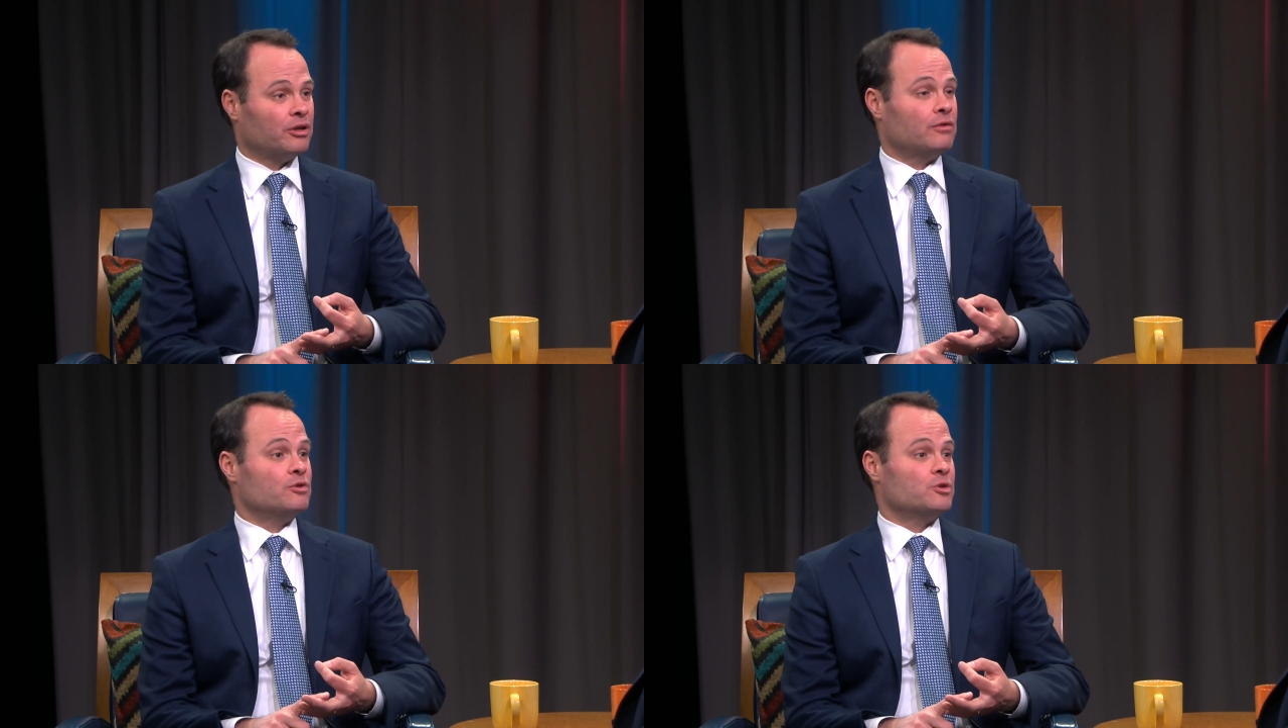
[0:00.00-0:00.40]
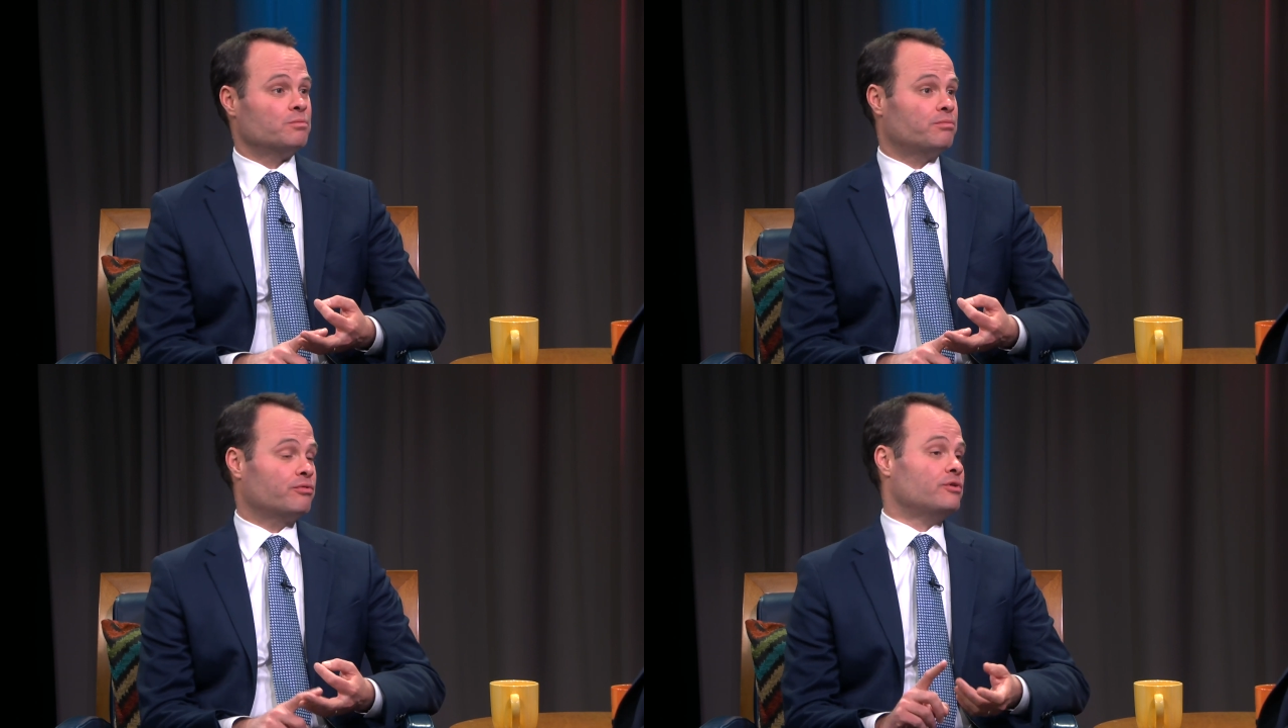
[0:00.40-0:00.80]
It was
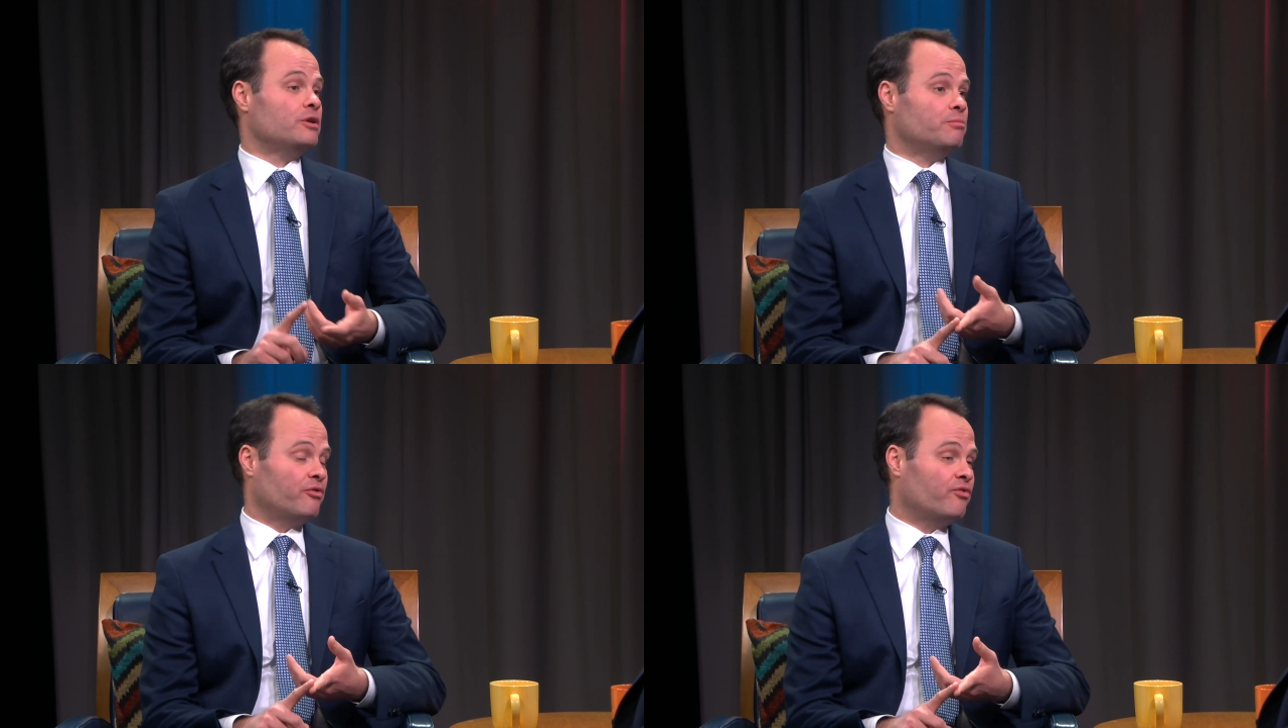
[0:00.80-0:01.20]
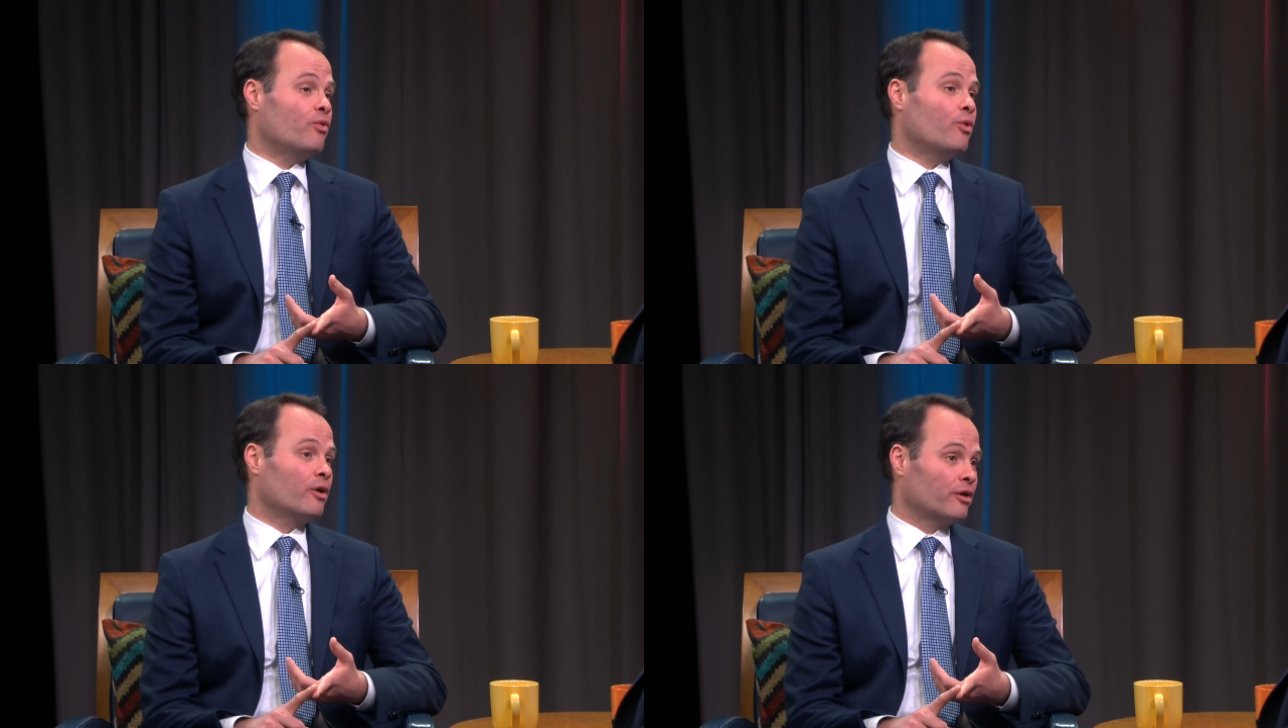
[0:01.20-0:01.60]

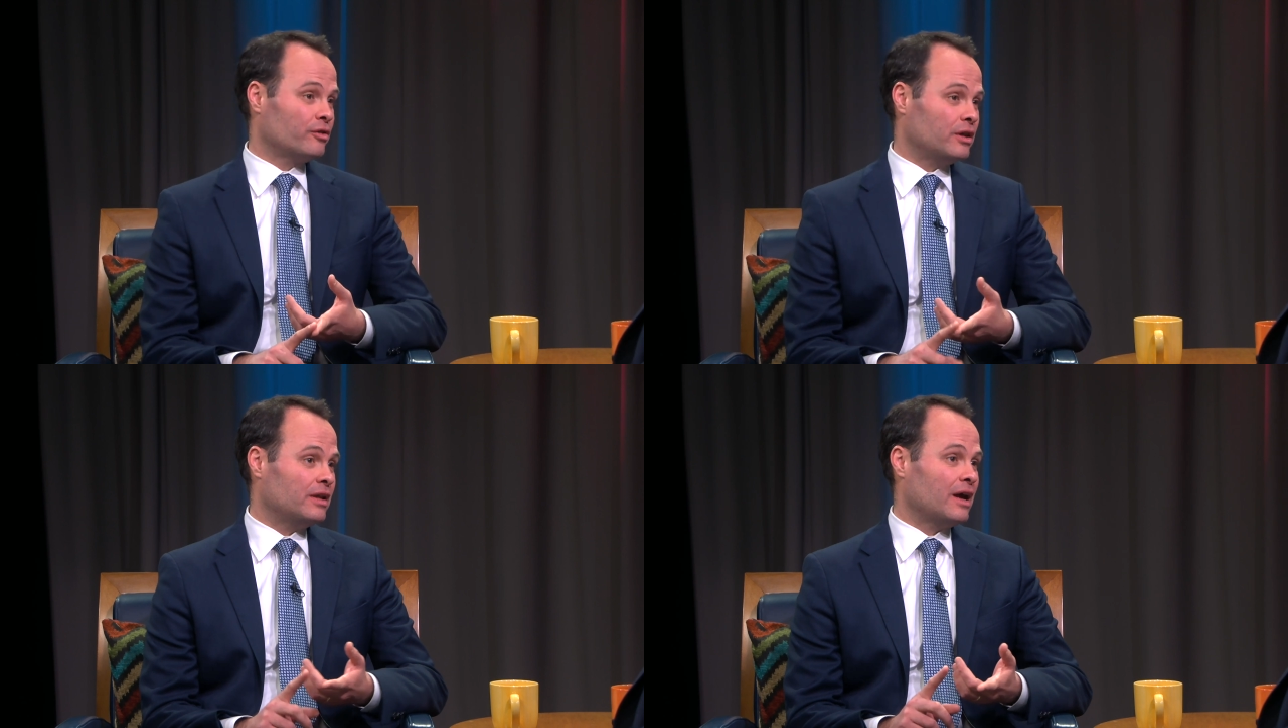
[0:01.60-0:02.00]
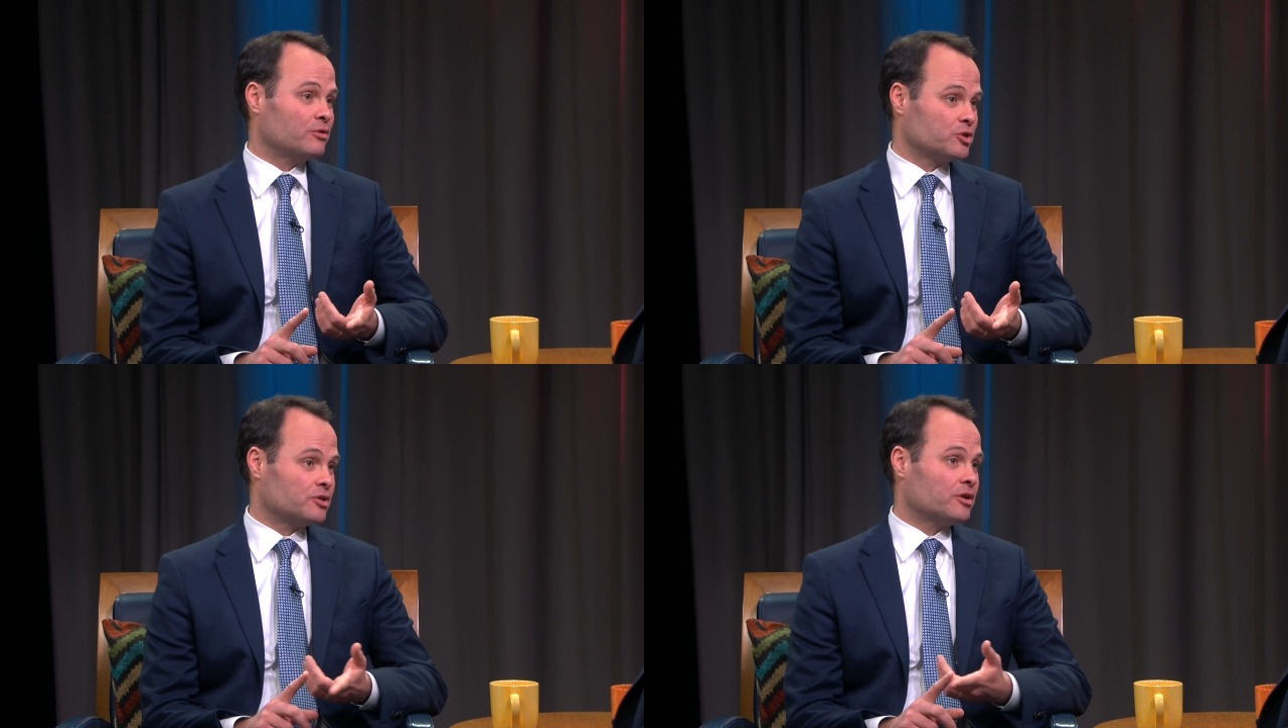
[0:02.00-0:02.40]
before the
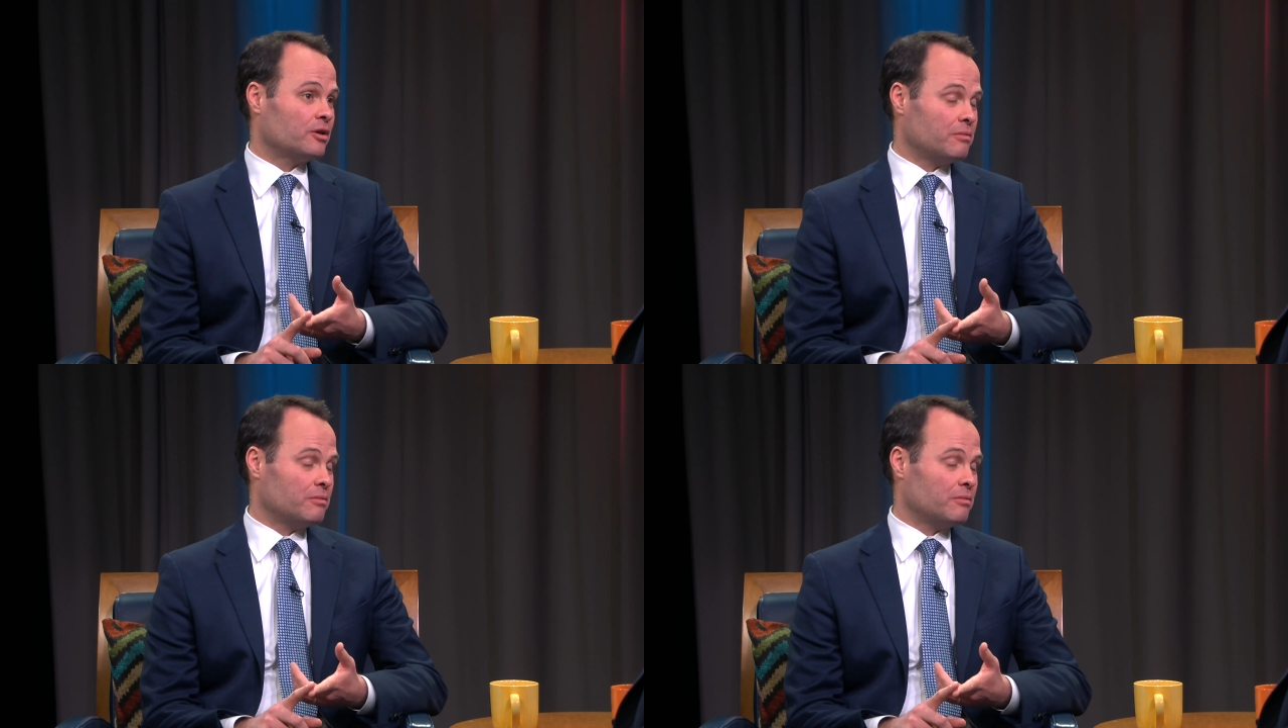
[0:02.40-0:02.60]
announced